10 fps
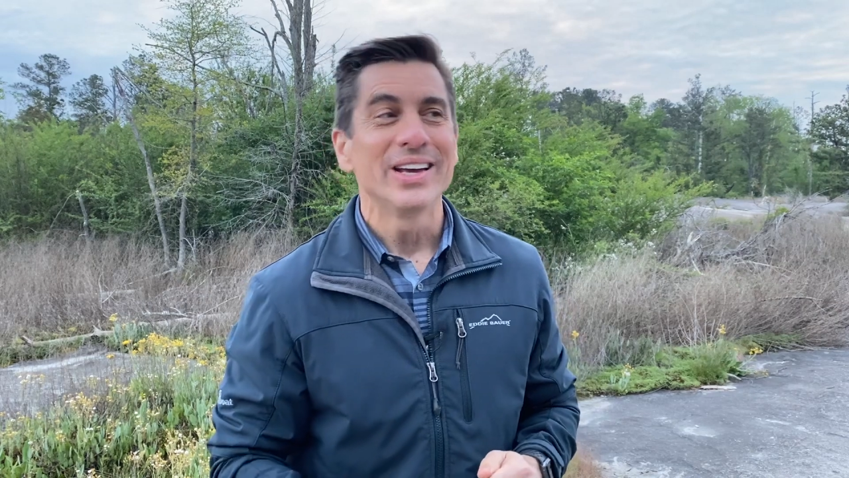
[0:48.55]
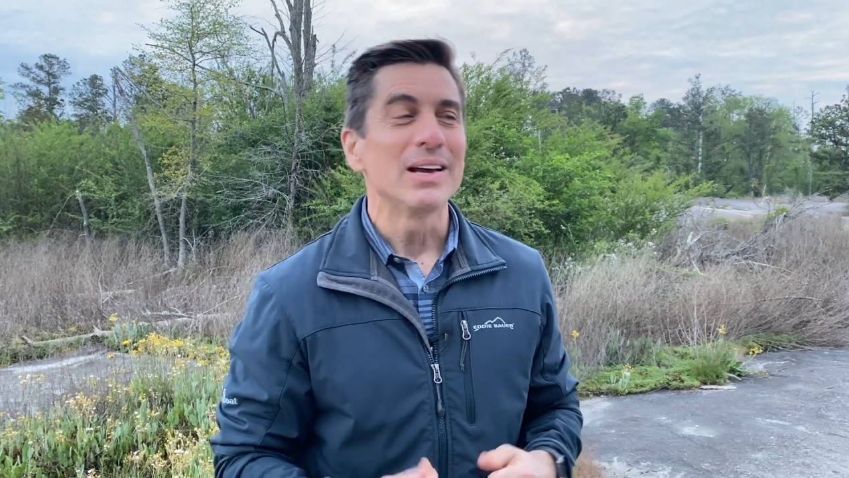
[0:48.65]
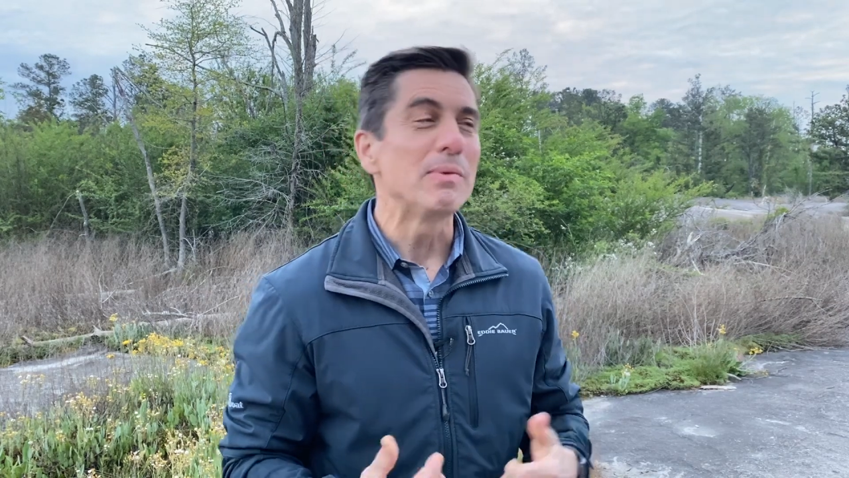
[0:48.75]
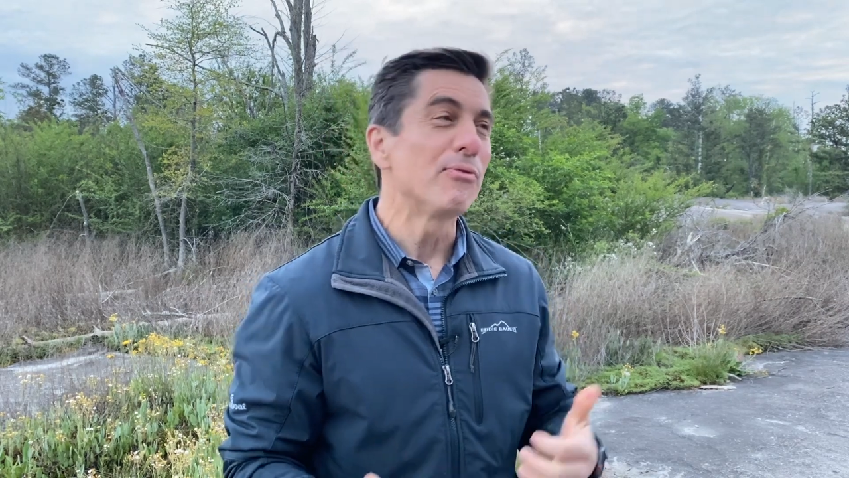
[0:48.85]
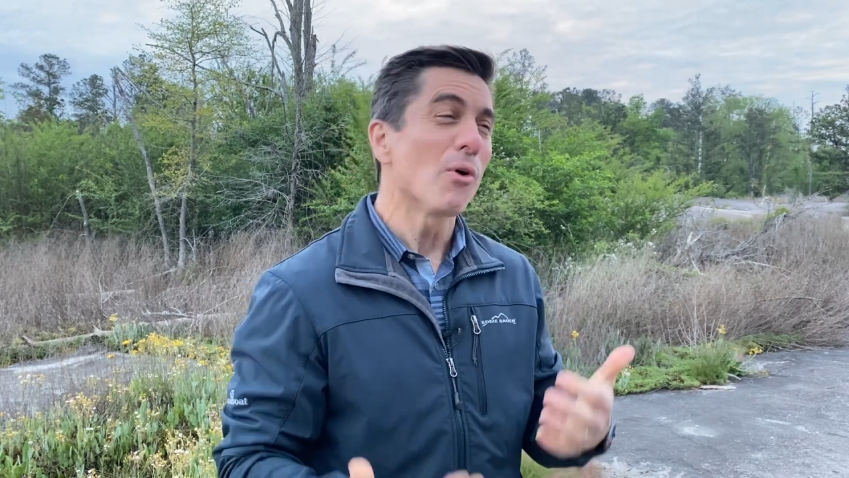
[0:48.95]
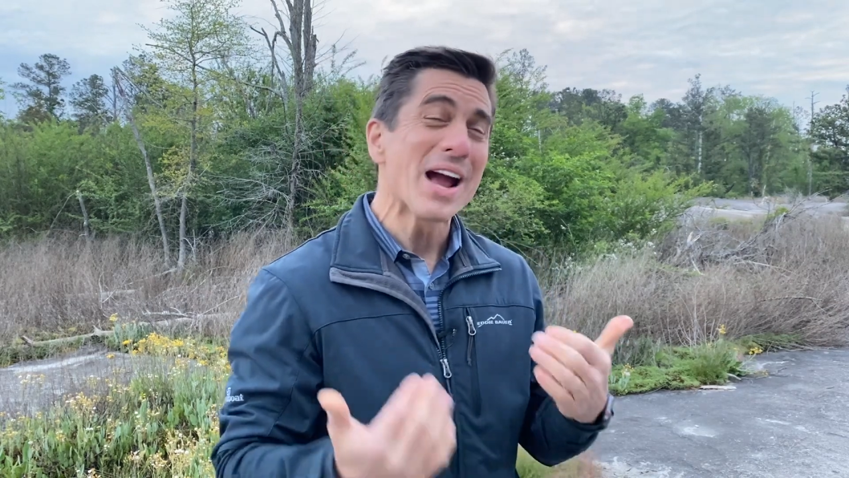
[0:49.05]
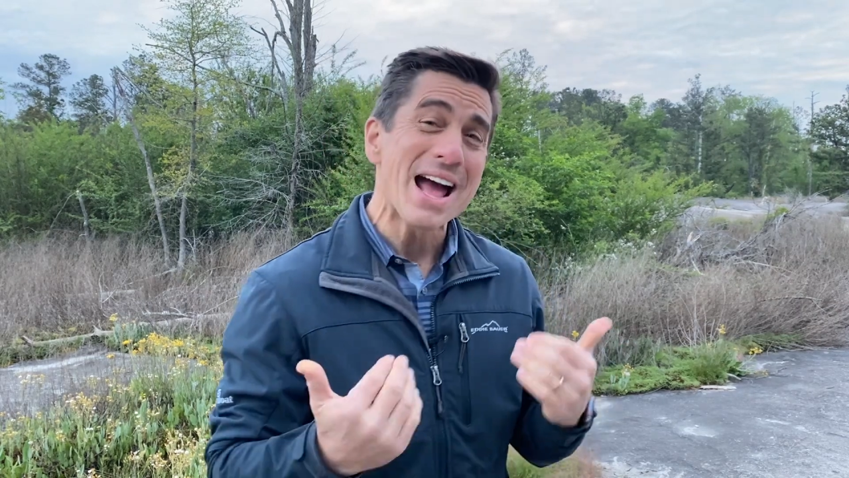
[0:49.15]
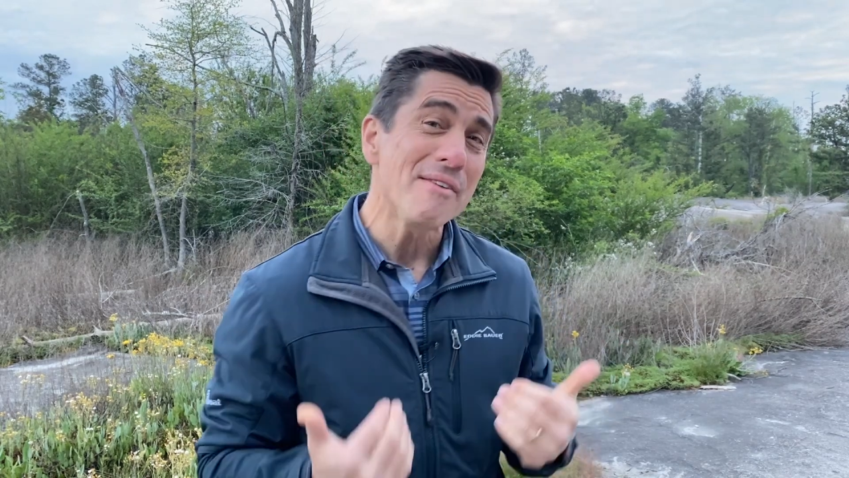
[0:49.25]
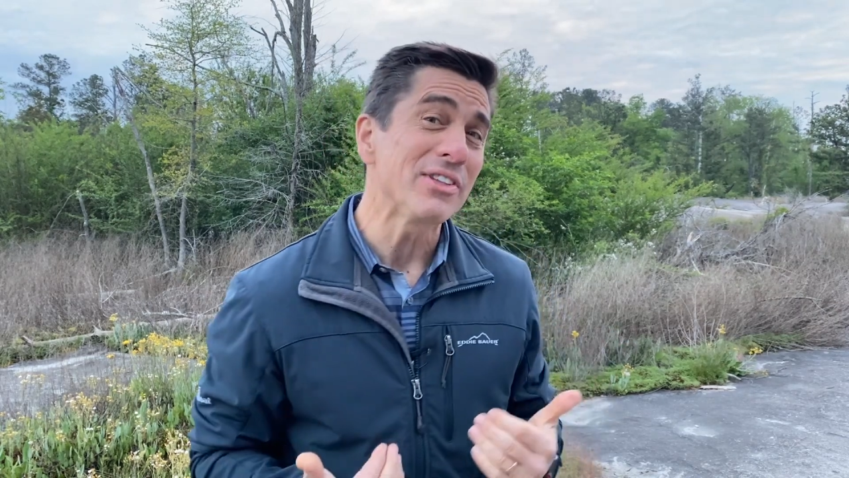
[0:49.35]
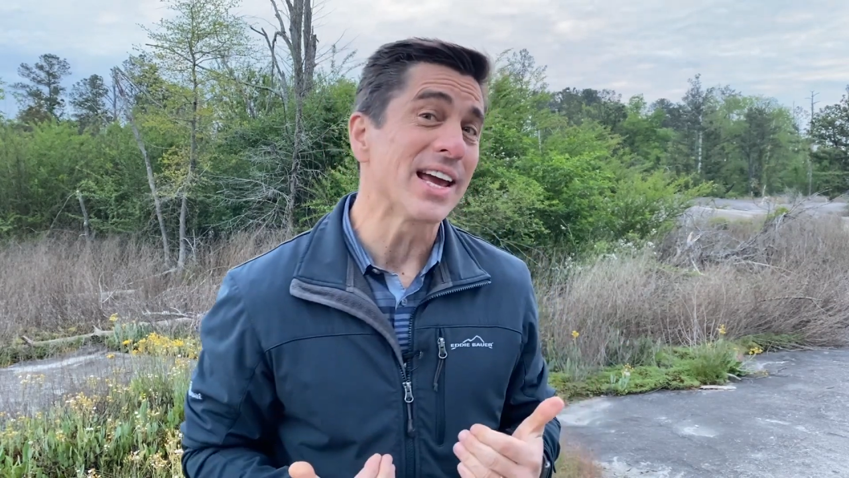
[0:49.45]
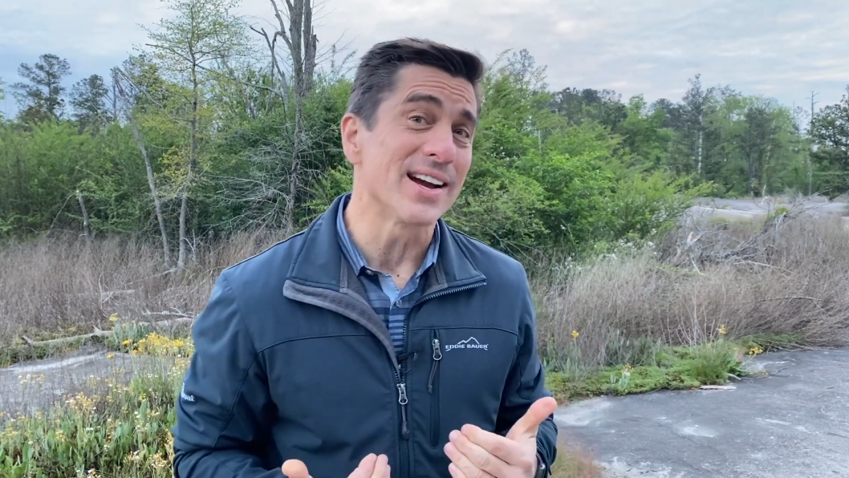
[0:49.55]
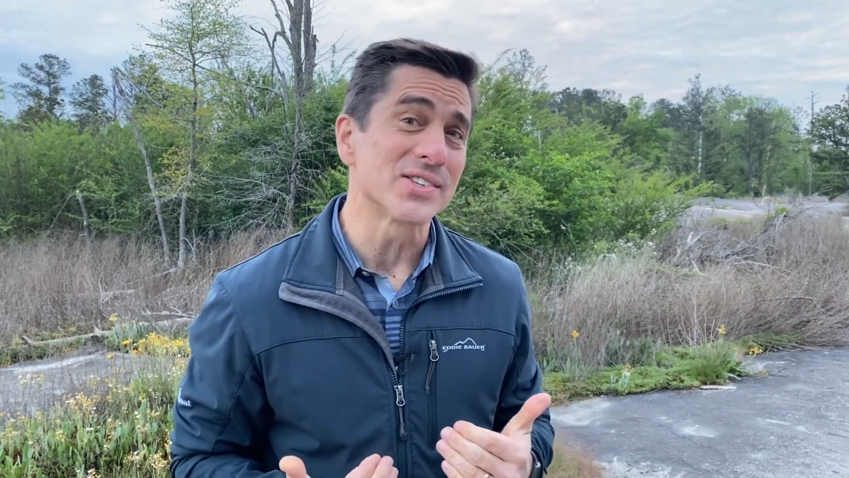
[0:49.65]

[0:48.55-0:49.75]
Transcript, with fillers: And before I have the